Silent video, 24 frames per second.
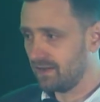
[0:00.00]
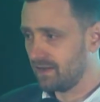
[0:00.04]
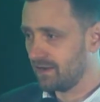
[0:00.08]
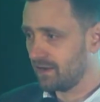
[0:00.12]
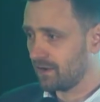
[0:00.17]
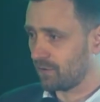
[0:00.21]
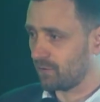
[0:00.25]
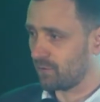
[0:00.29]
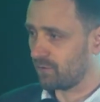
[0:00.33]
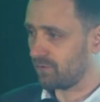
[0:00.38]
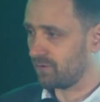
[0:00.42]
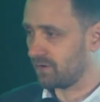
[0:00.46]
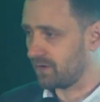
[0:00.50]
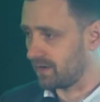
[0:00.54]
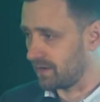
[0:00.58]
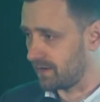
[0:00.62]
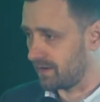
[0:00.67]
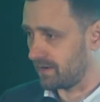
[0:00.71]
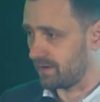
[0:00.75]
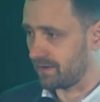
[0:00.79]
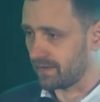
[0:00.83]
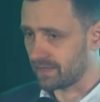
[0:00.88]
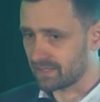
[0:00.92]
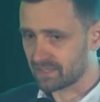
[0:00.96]
who
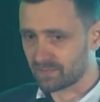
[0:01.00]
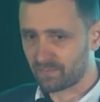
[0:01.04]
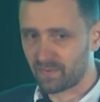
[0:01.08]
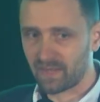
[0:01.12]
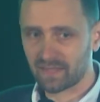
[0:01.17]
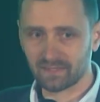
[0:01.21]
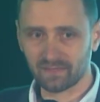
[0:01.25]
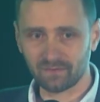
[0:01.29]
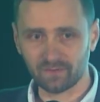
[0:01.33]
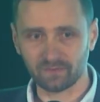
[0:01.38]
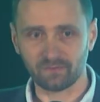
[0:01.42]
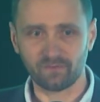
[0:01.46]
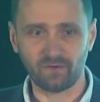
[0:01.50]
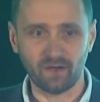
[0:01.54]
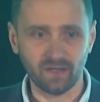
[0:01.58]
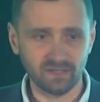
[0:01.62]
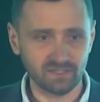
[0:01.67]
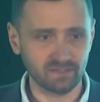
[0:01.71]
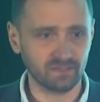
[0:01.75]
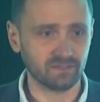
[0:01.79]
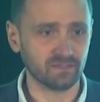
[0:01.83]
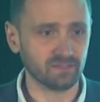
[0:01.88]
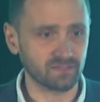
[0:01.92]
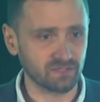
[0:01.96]
expect even
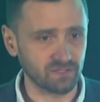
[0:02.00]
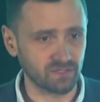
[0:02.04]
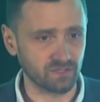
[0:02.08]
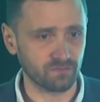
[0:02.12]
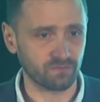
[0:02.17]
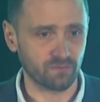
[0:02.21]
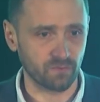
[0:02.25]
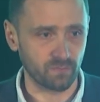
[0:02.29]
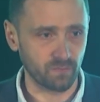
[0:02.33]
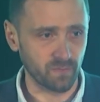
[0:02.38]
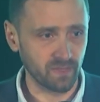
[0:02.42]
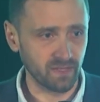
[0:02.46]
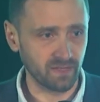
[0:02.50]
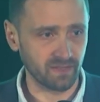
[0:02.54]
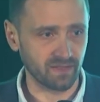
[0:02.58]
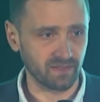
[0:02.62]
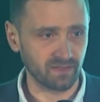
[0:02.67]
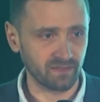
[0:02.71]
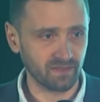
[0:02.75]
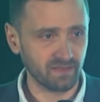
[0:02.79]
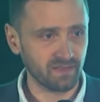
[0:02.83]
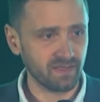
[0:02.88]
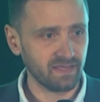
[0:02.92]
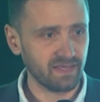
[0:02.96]
faster decision from me